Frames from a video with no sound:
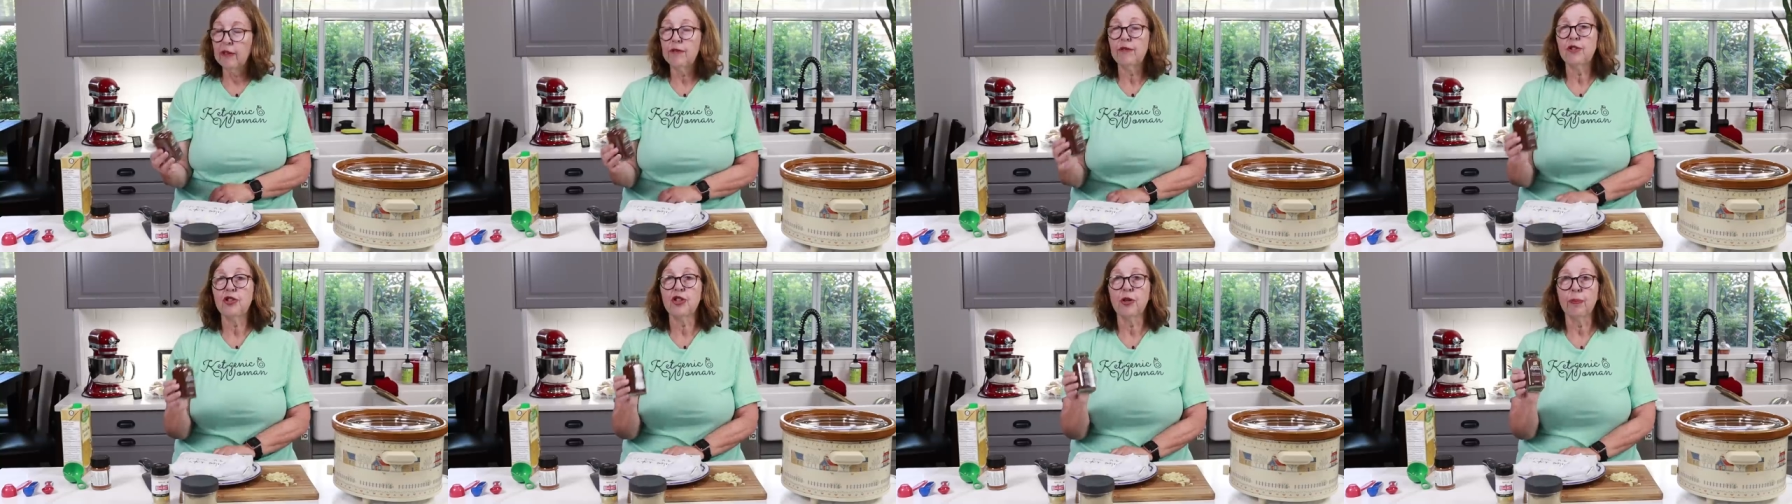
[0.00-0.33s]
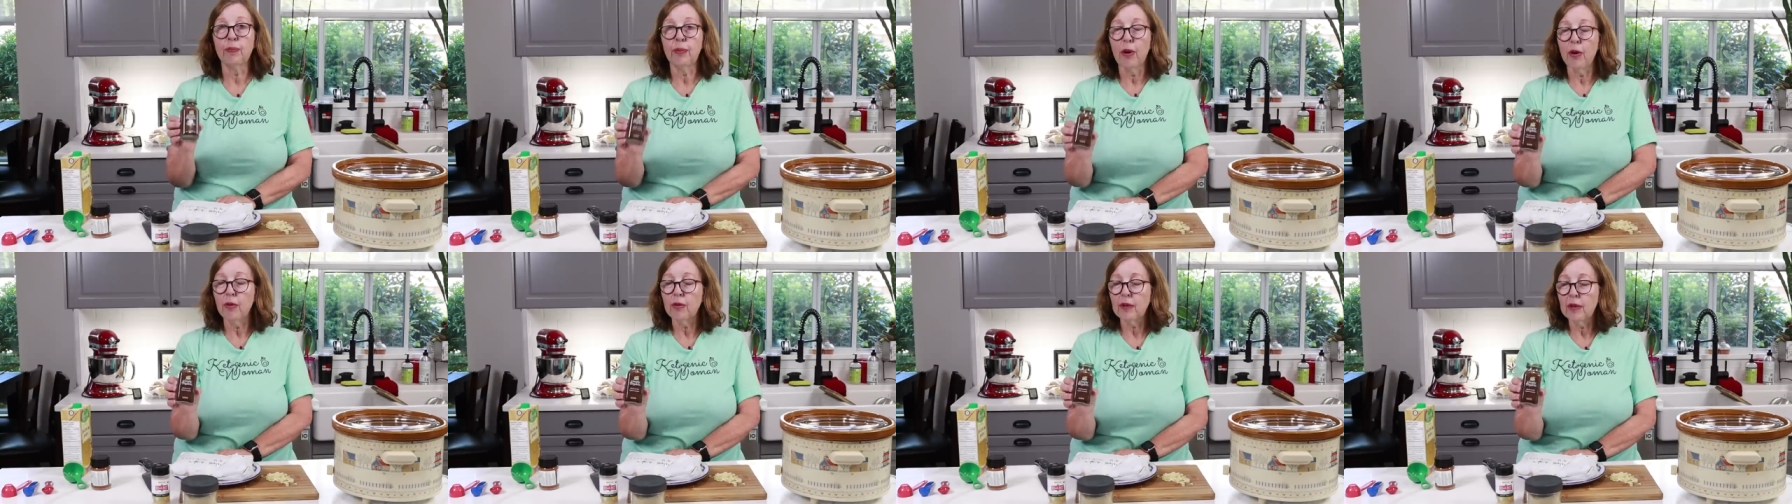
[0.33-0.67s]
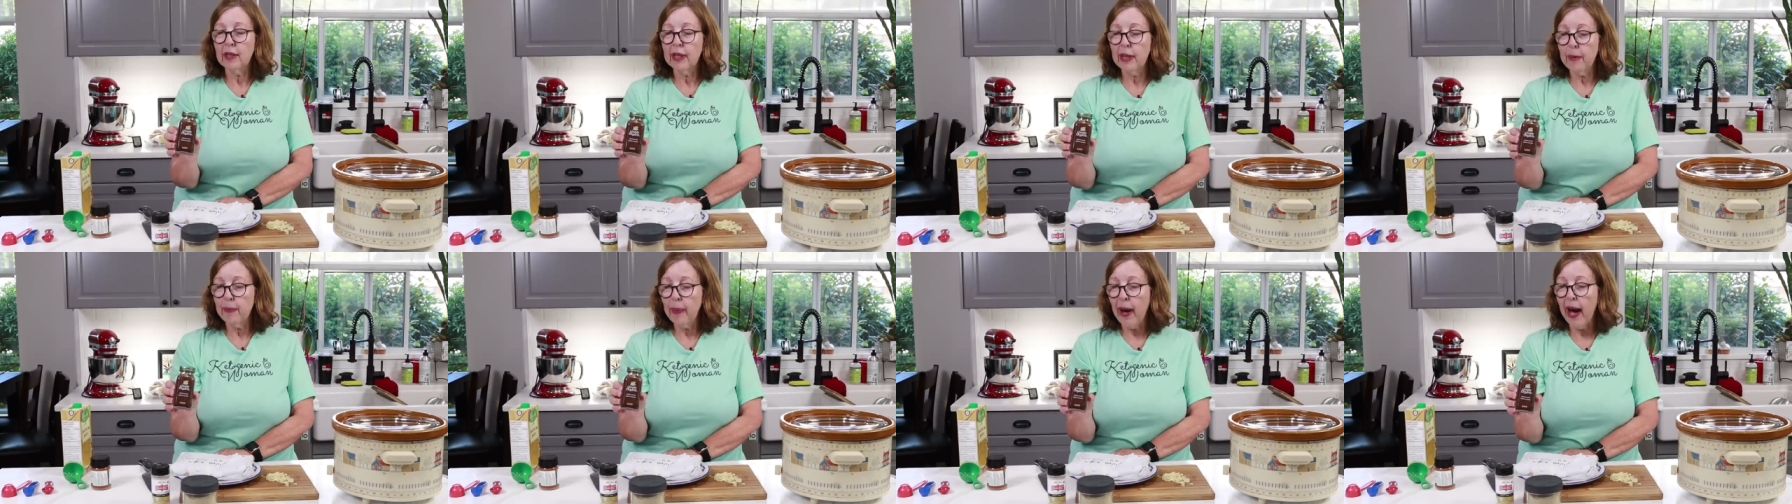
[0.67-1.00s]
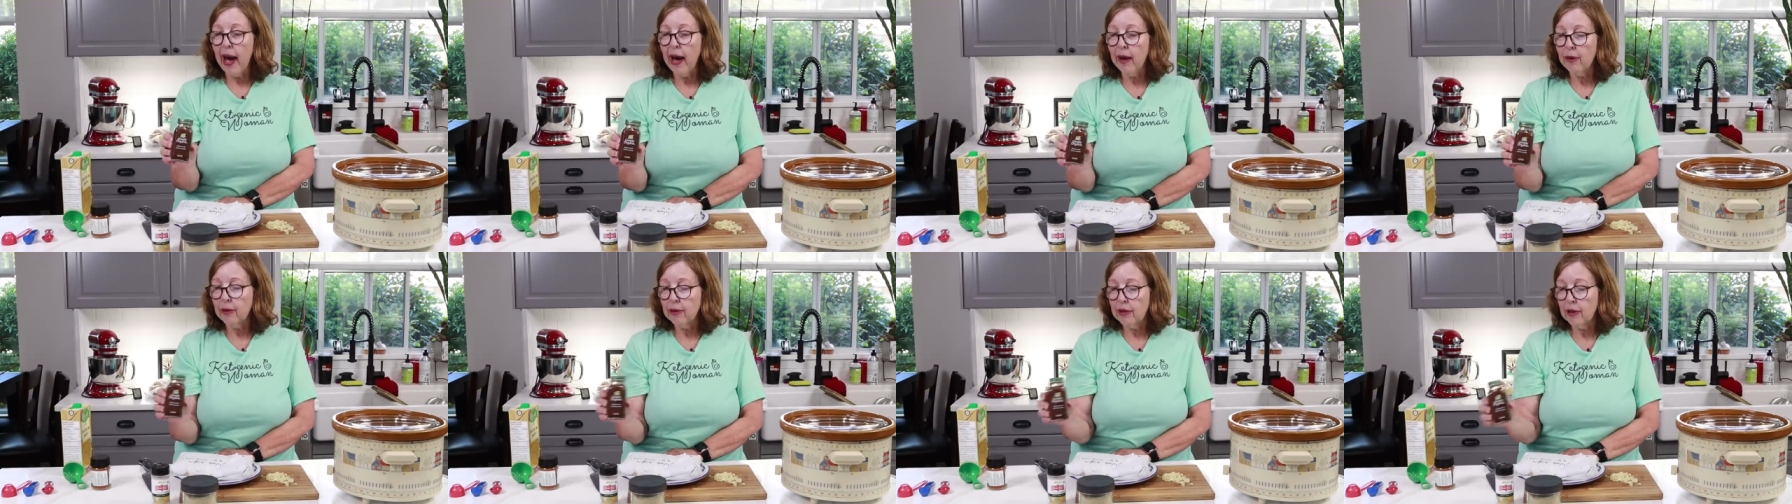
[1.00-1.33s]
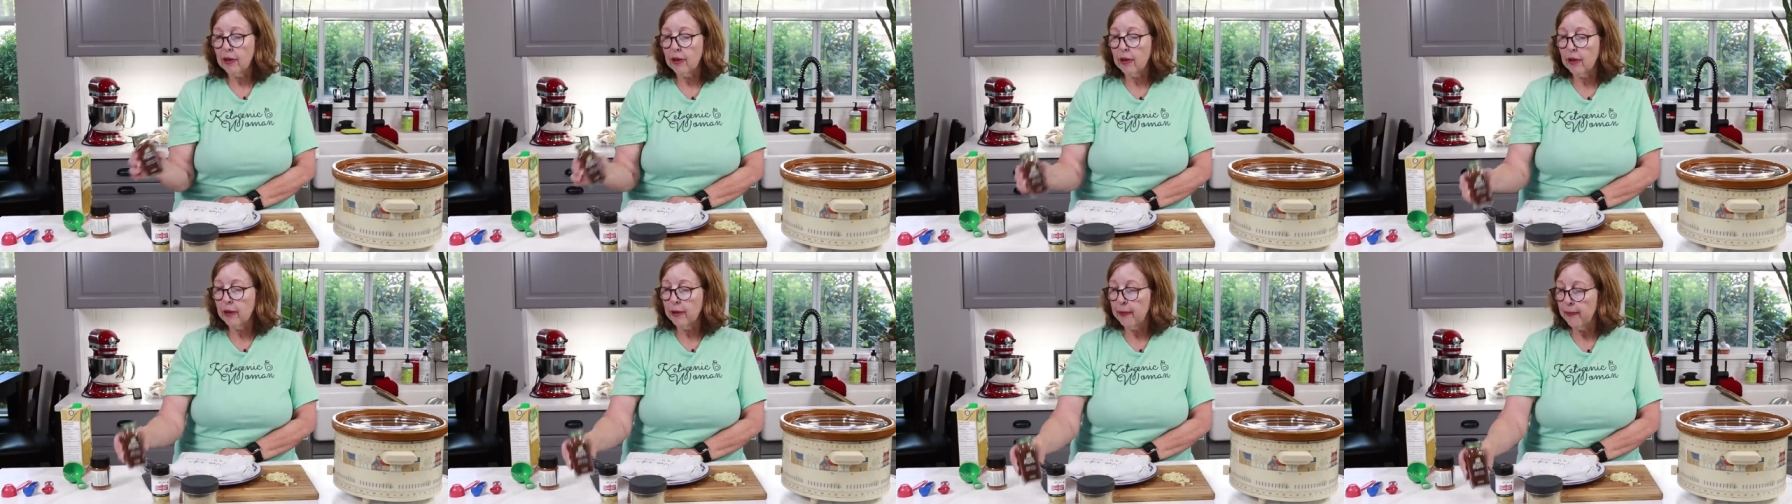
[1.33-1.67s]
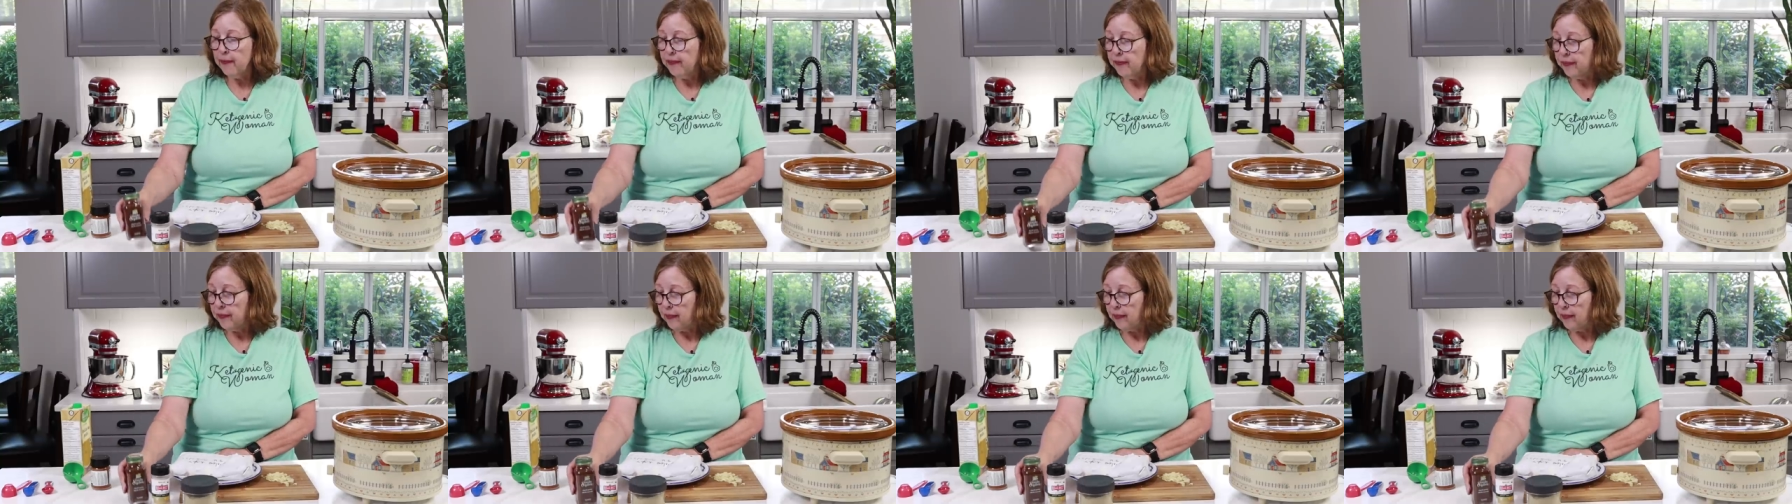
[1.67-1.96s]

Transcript: of chipotle powder